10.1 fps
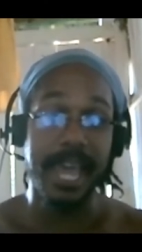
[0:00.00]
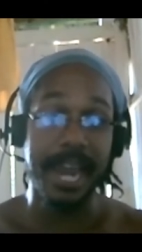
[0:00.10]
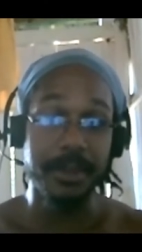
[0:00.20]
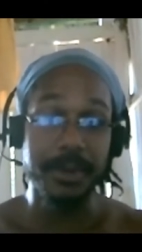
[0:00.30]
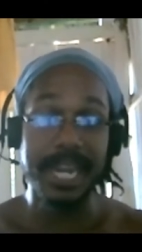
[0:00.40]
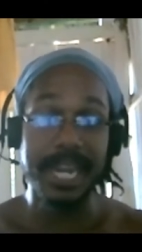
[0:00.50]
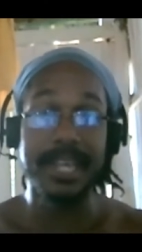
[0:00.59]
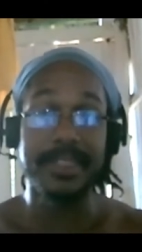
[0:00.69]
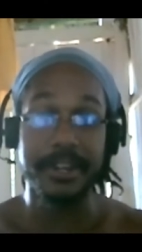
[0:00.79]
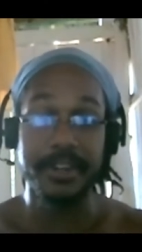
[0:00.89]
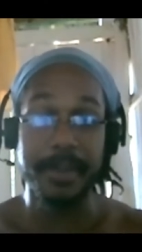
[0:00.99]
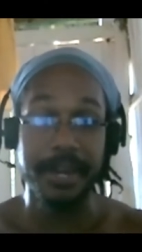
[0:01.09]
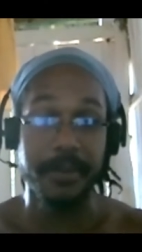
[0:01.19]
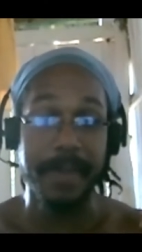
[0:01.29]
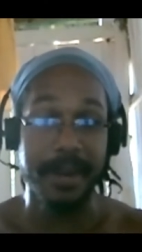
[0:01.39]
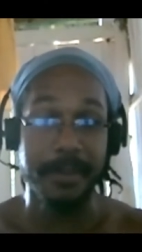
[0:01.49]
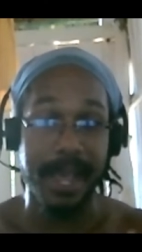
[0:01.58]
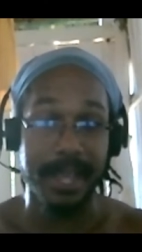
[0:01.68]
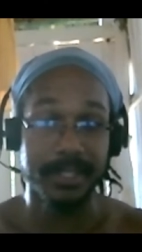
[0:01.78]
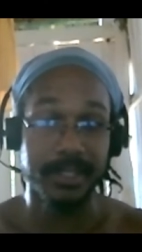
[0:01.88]
and you need Ethereum in your
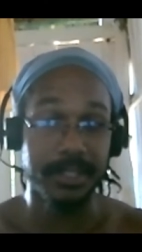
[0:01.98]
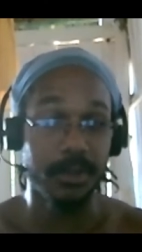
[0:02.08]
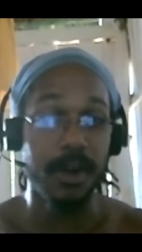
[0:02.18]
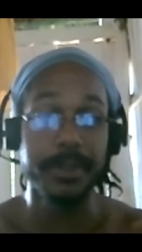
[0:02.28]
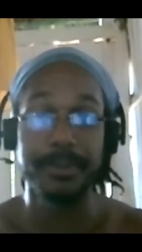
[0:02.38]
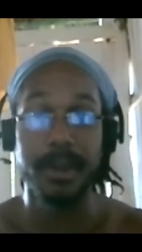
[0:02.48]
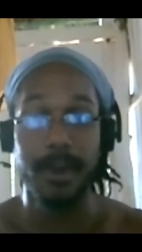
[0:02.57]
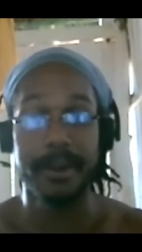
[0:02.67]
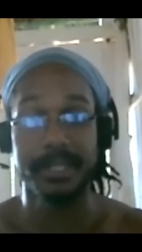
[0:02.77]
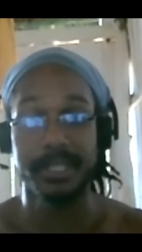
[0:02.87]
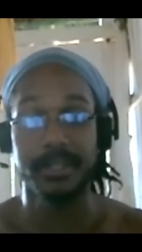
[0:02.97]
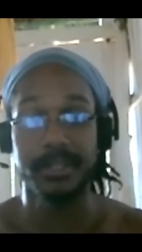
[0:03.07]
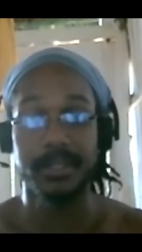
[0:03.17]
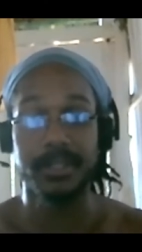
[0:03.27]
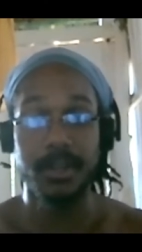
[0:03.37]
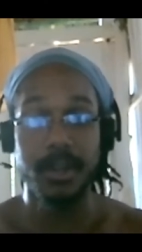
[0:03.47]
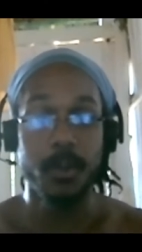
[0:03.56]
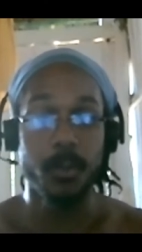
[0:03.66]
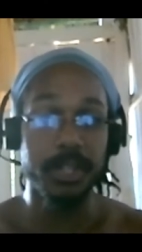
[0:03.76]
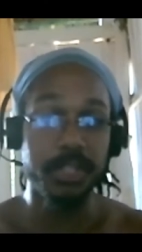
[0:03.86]
MetaMask. These are all the prerequisites.
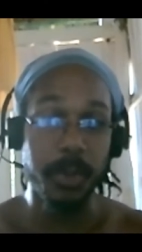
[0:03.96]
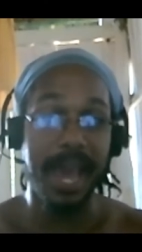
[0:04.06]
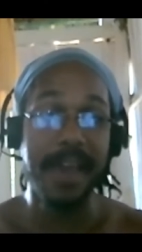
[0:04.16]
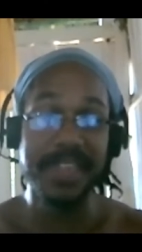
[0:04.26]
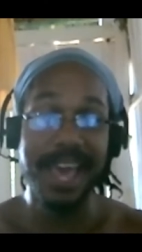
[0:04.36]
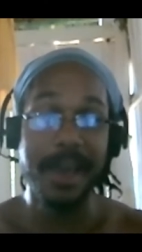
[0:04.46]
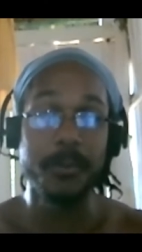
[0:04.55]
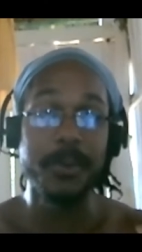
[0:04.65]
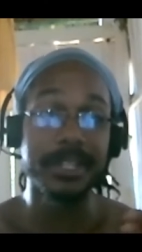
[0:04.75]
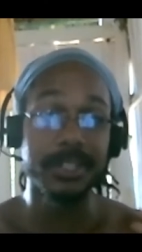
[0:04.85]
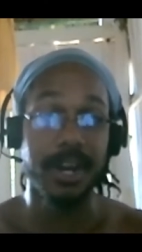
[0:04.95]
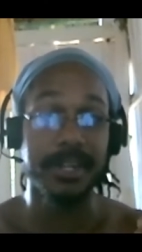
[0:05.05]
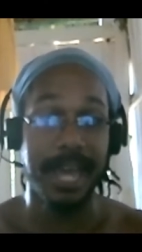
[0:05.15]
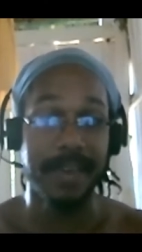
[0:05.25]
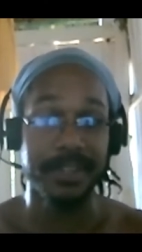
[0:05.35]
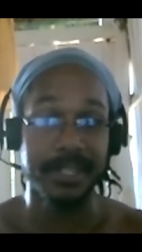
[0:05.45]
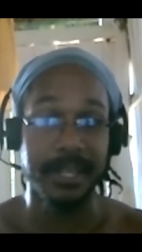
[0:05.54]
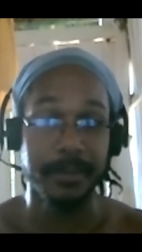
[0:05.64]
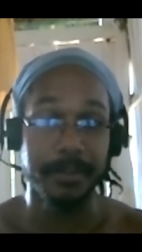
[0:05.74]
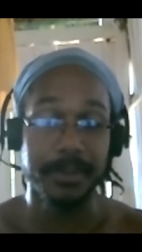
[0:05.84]
Once you have that, we can start diving
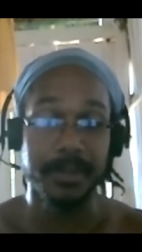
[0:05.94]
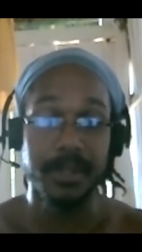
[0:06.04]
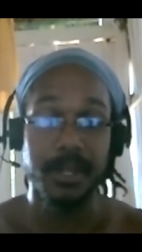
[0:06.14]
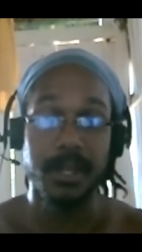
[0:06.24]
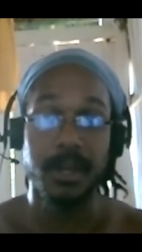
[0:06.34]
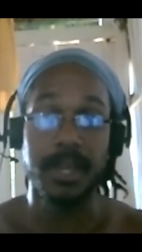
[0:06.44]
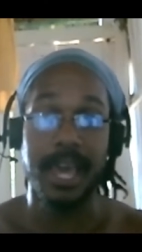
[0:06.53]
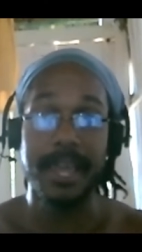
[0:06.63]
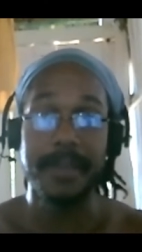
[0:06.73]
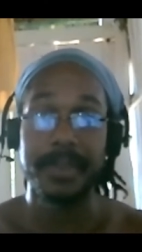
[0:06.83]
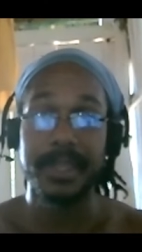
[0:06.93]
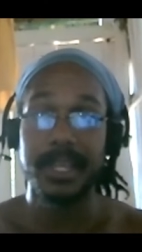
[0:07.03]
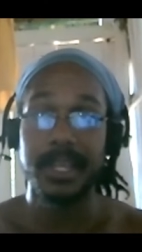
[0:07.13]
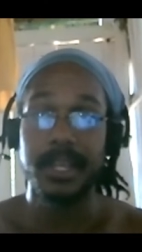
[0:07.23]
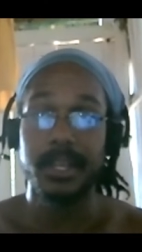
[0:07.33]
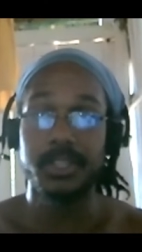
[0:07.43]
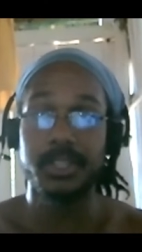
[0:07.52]
deep, okay? Right.